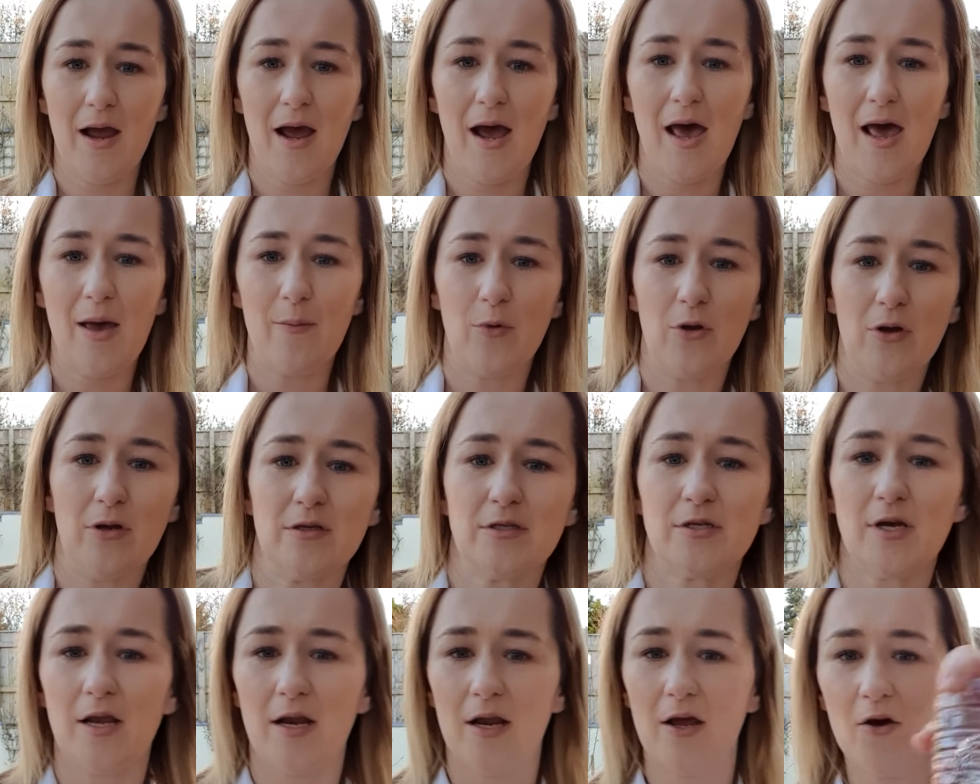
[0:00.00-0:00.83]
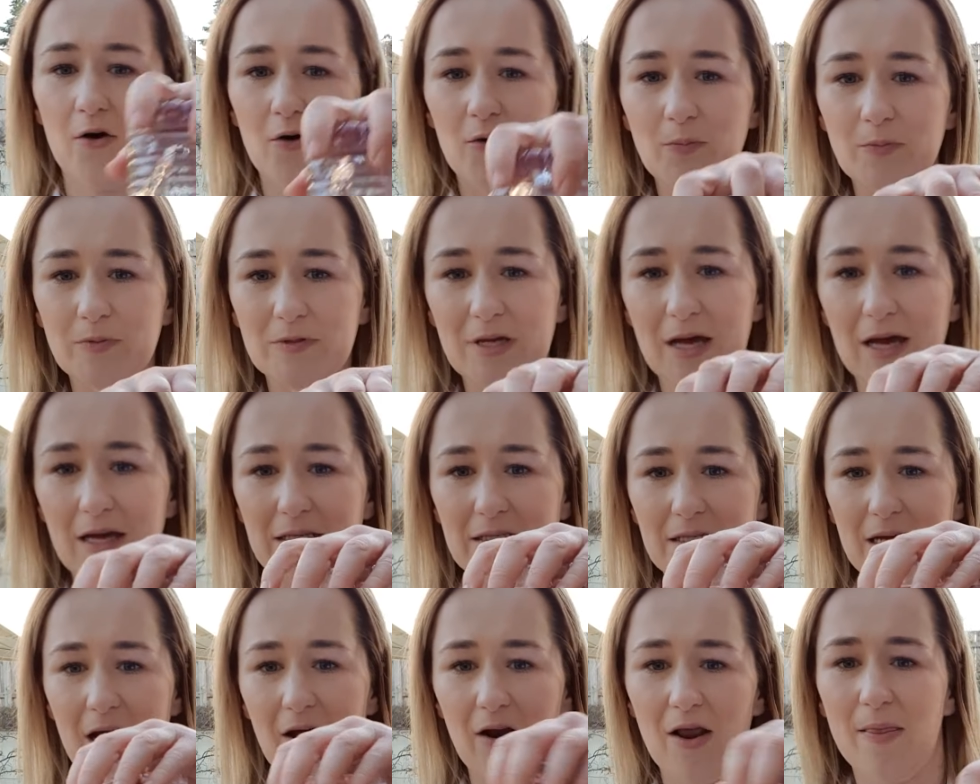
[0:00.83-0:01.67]
I'm going to turn it upside
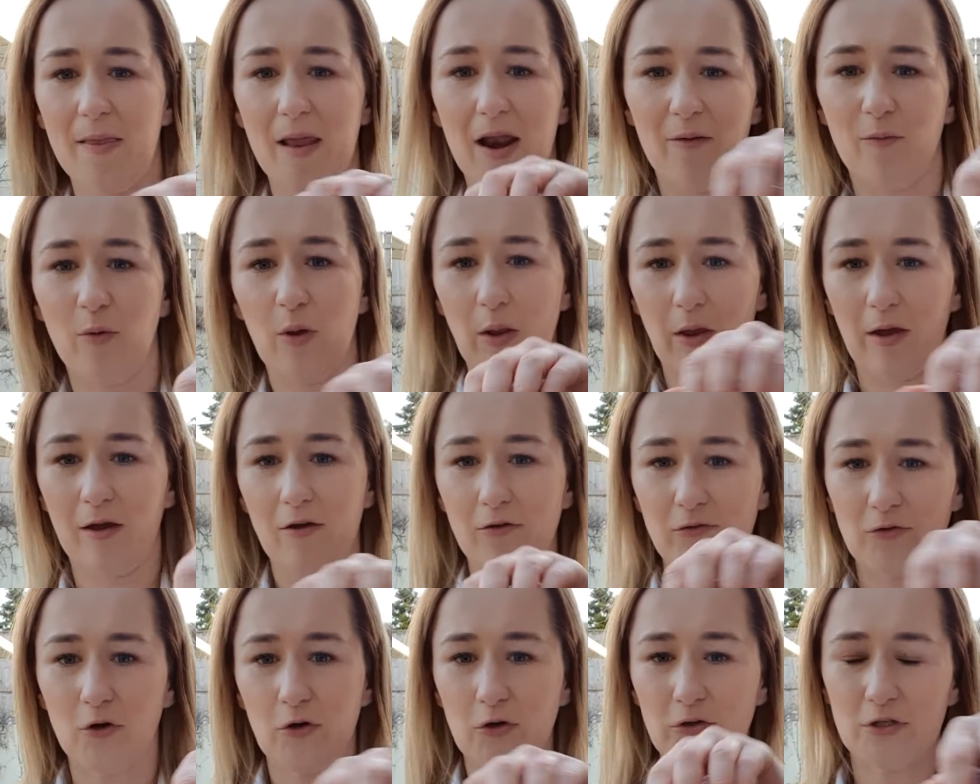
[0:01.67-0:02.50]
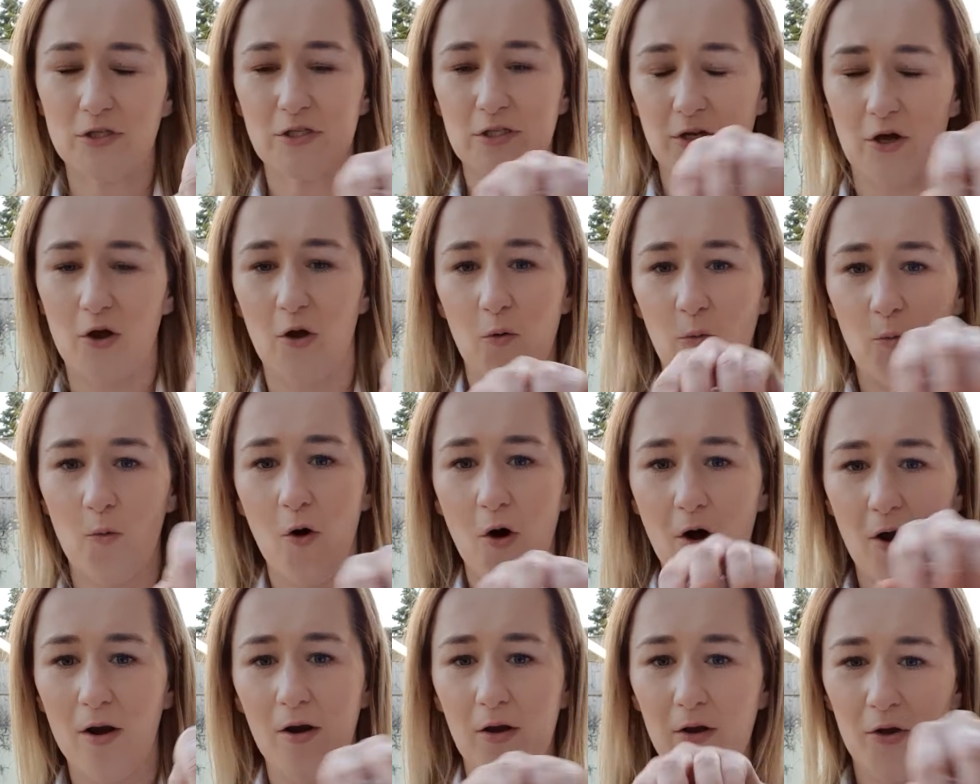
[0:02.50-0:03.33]
down, and then I'm going to give it a good stir.
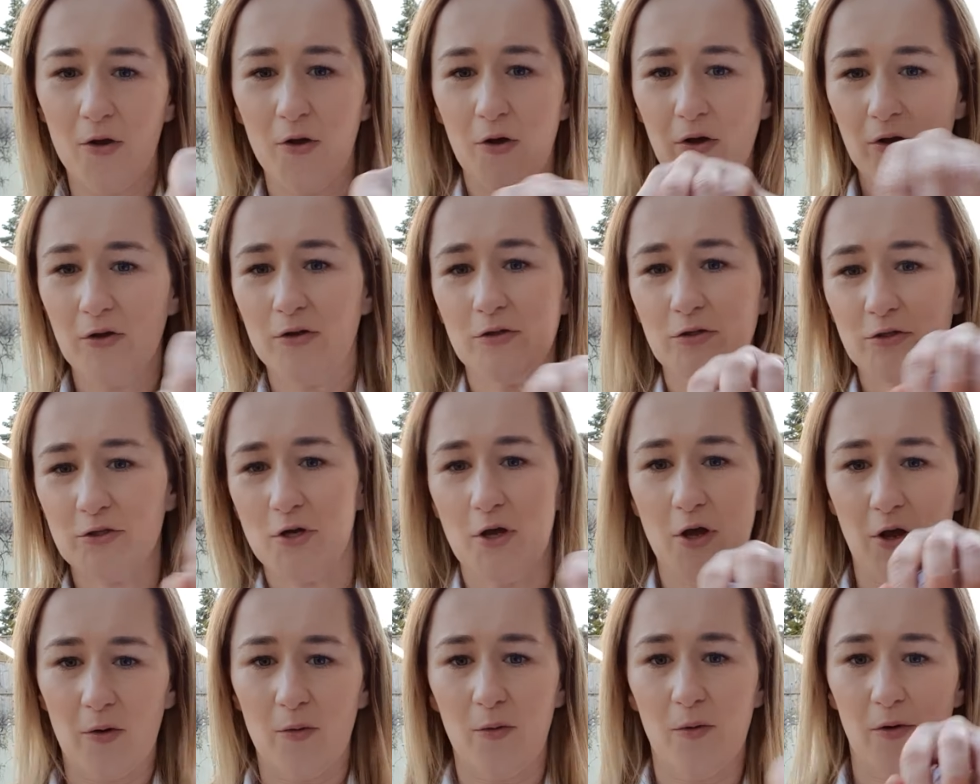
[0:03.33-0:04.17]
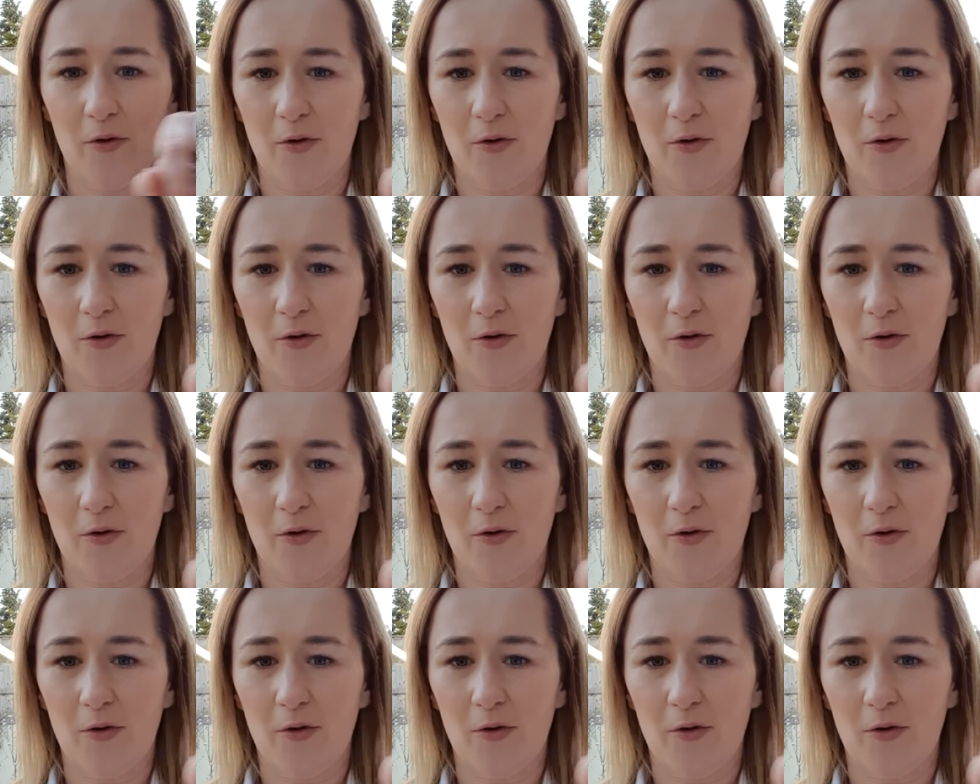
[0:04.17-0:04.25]
1, 2,